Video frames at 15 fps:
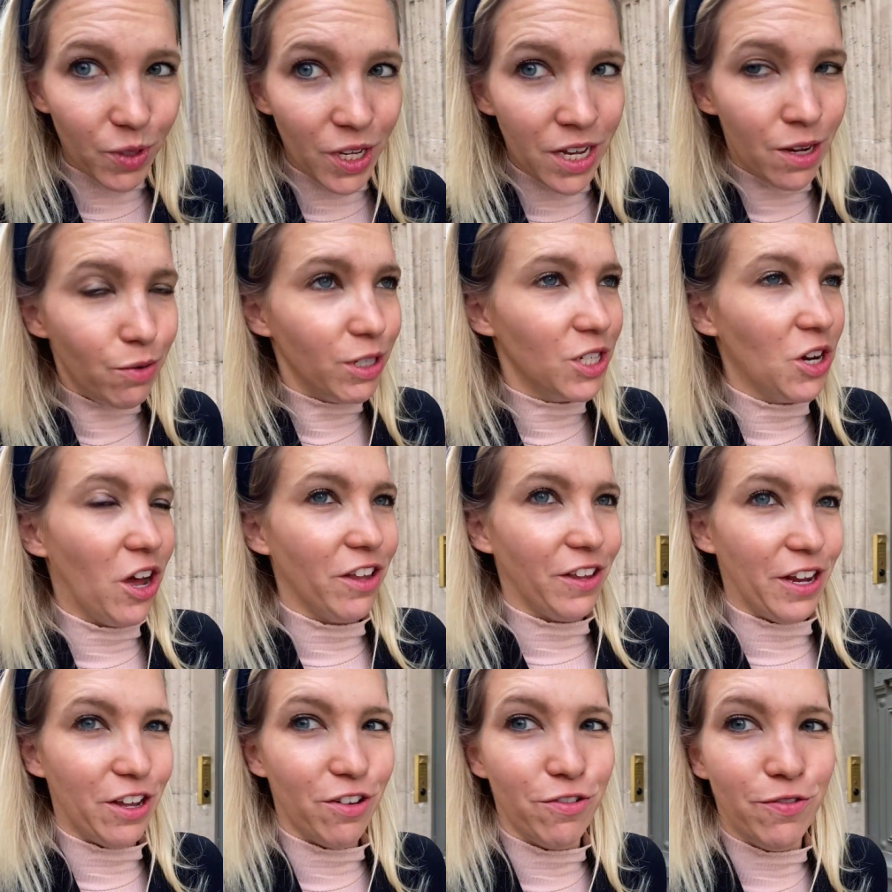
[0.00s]
It was not
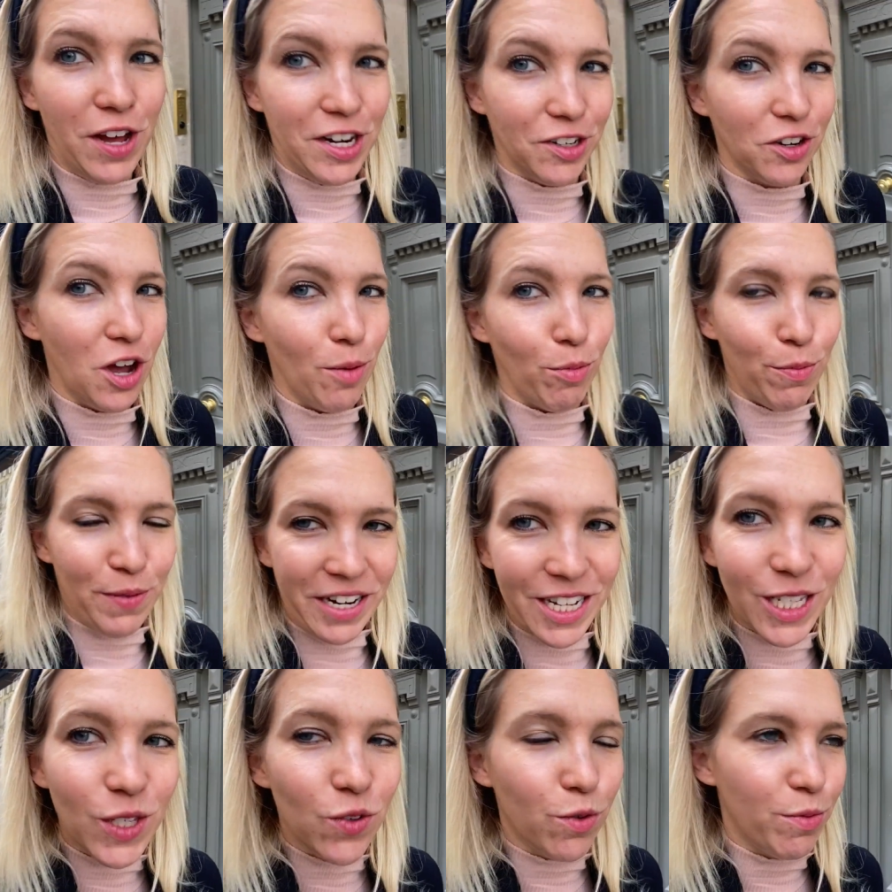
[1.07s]
like a fun couple
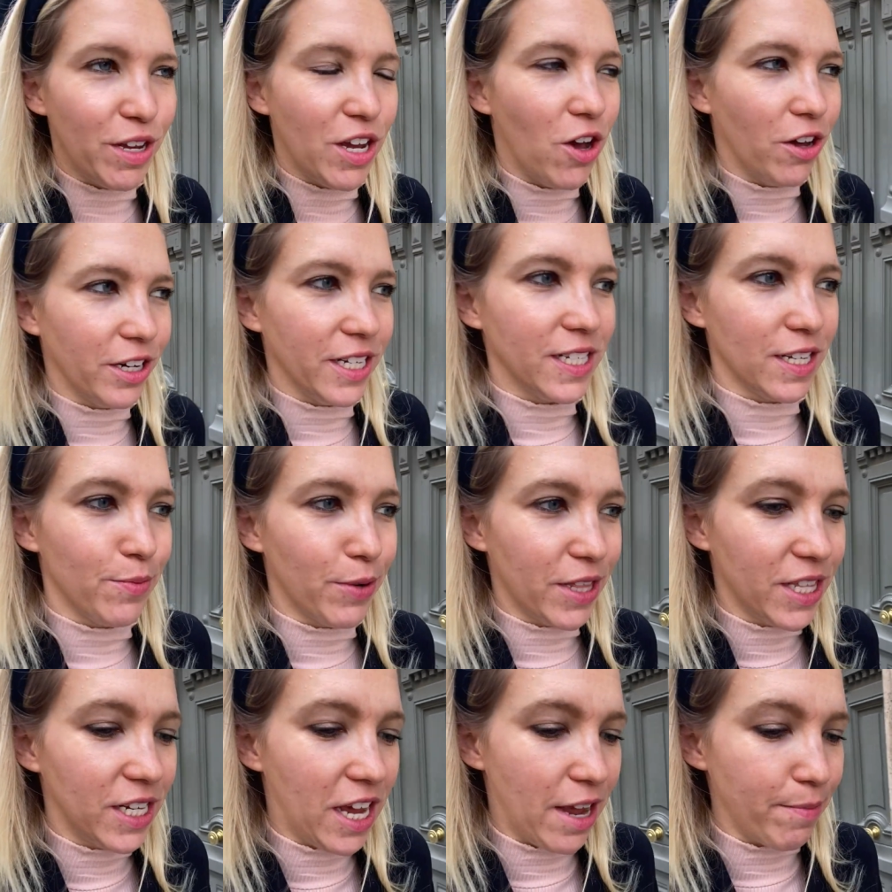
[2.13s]
minutes for me, honestly. By
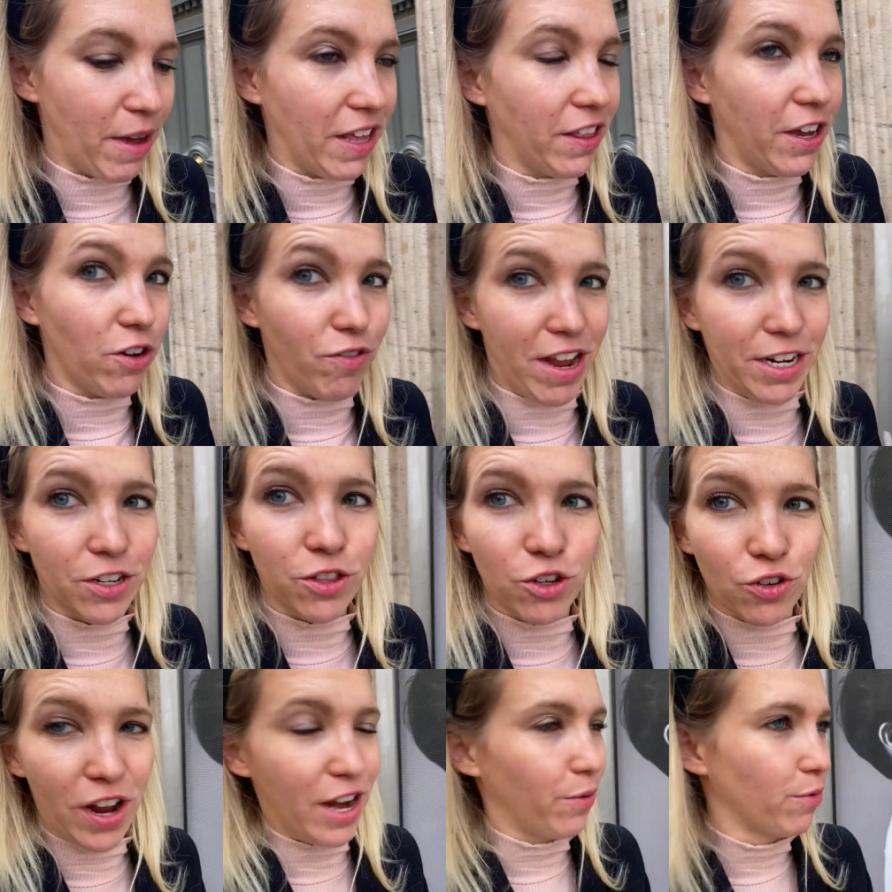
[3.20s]
the time I like ran to the
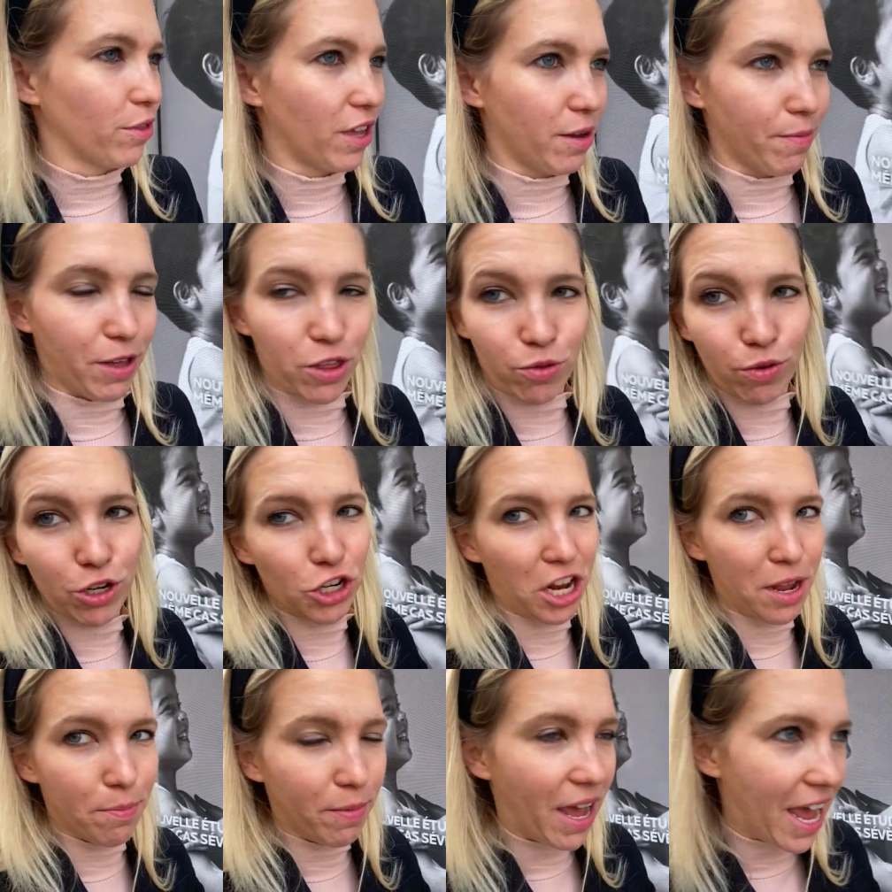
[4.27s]
train with like my three
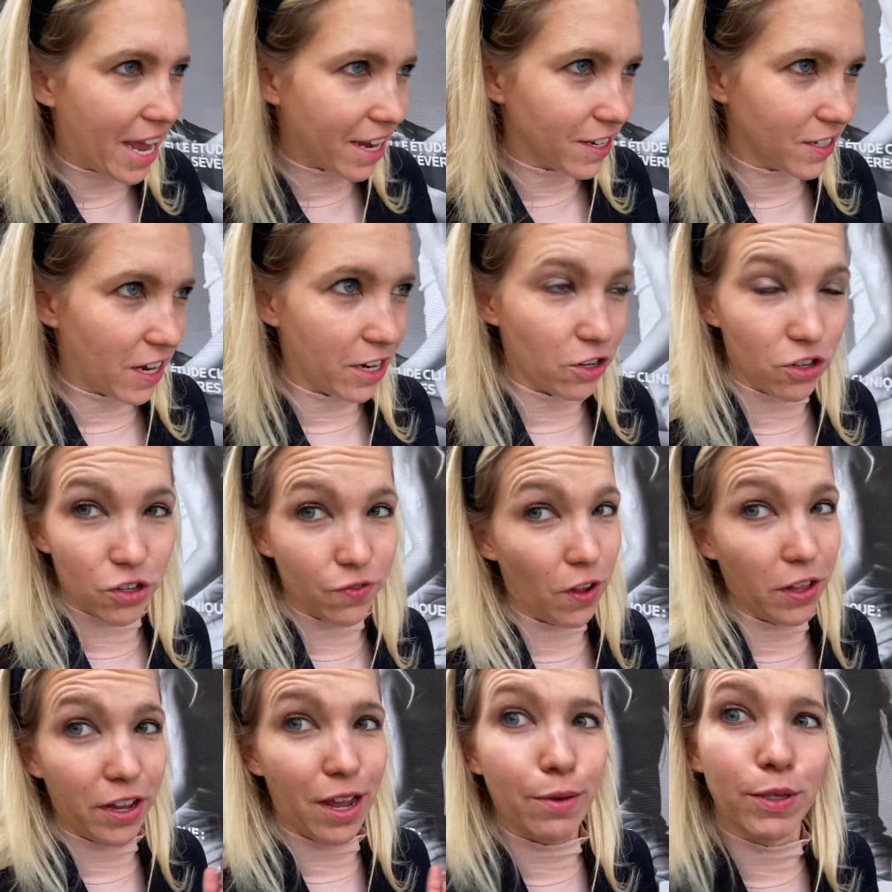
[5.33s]
giant bags, I just felt
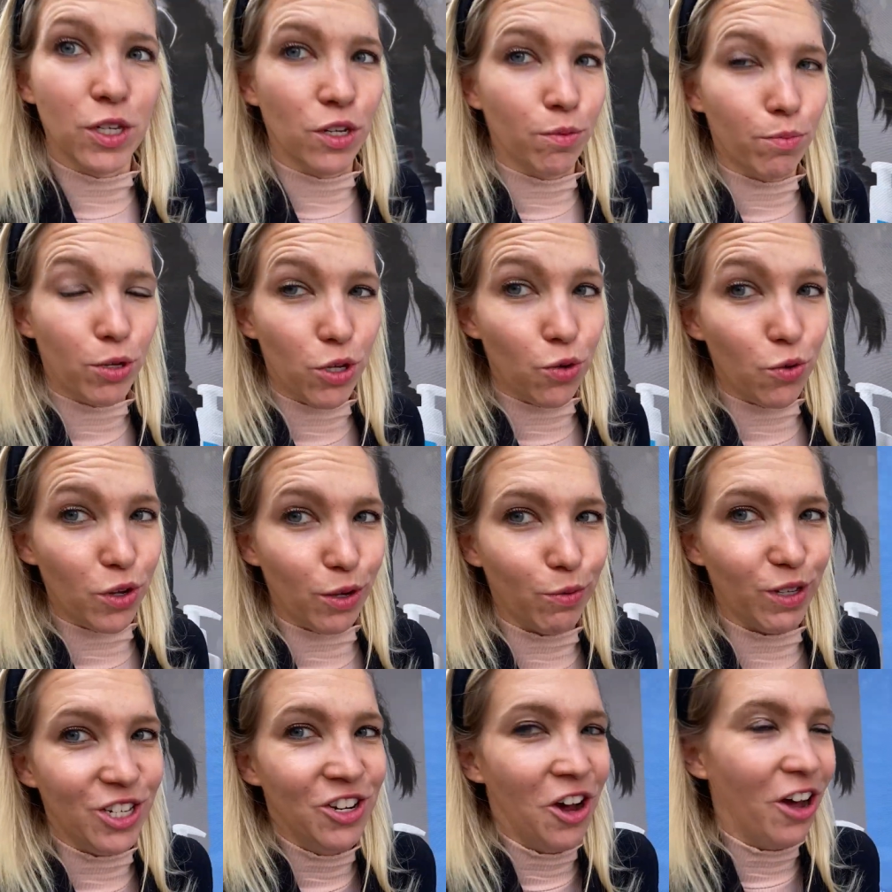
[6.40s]
like I was gonna puke. It
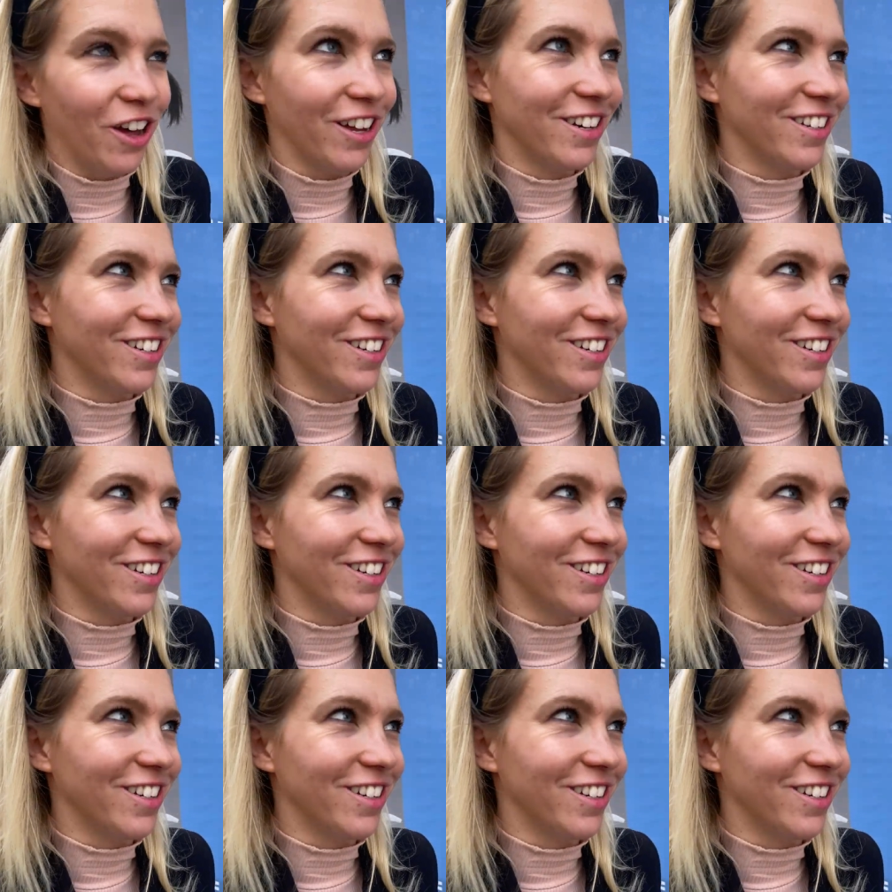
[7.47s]
was not,